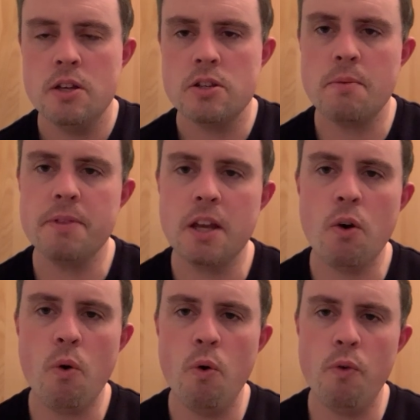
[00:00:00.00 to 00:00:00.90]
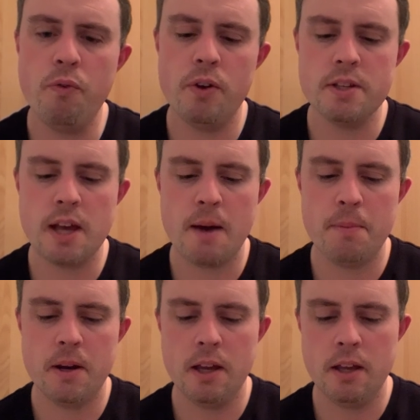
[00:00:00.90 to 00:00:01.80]
"Something awful is
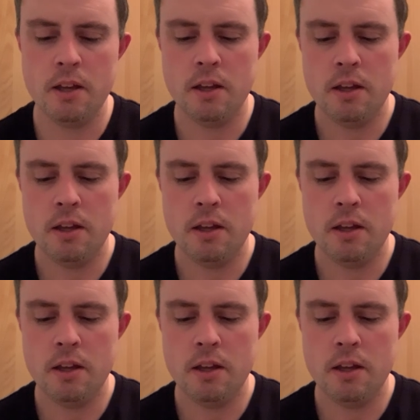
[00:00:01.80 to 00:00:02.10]
happening."